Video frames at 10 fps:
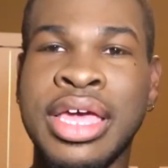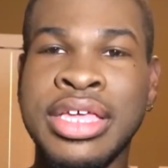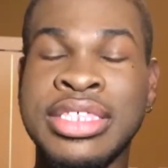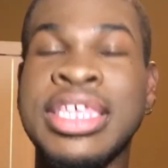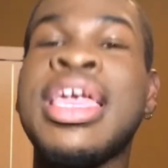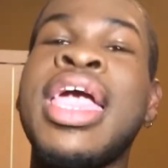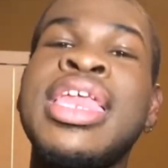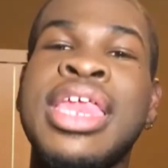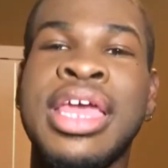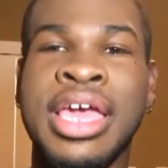it's
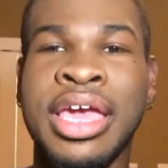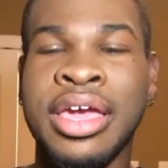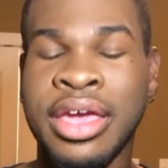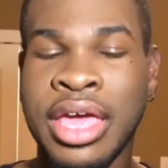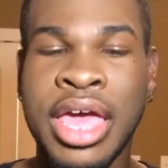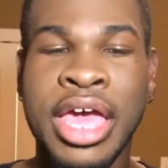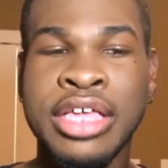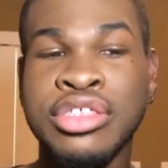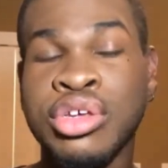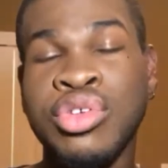gated in,
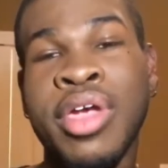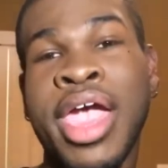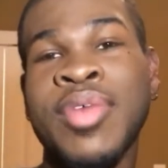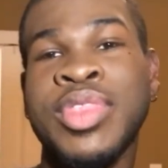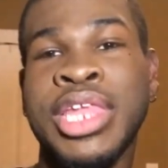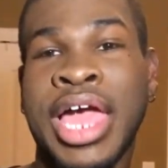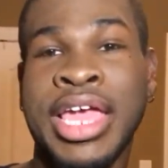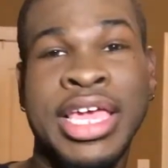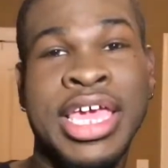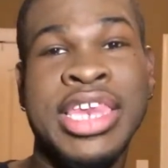and so you have to
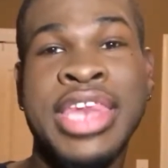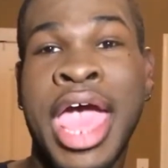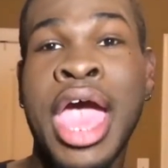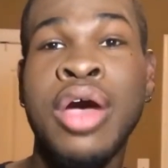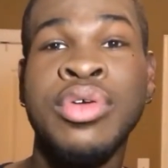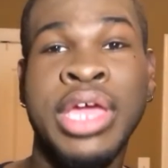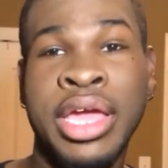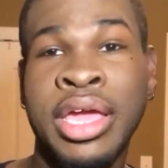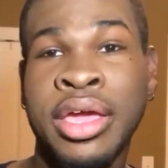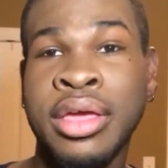like get dialed
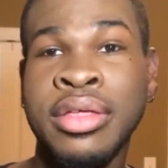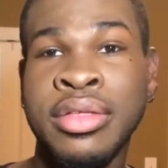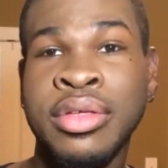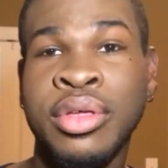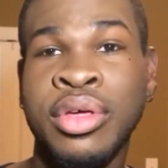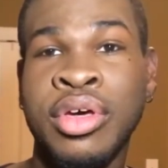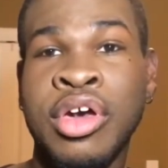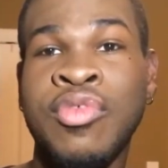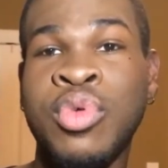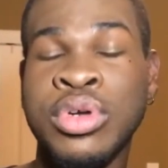in
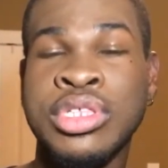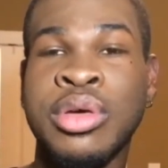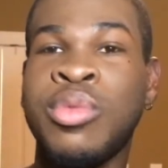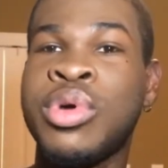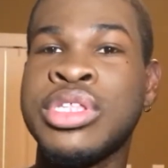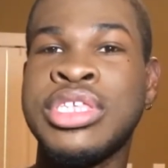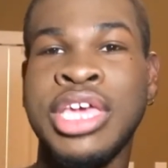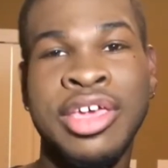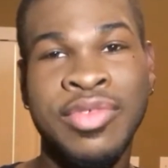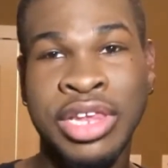for someone to
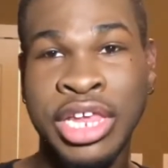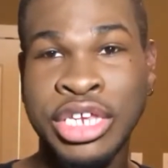even